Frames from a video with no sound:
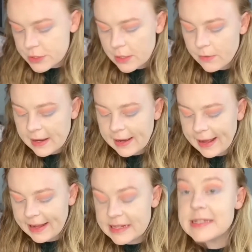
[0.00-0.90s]
that
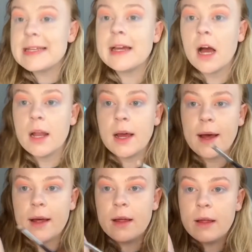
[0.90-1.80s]
hazy colour,
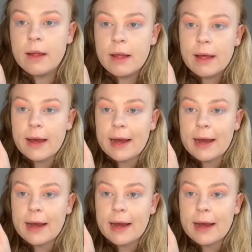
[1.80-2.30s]
I'm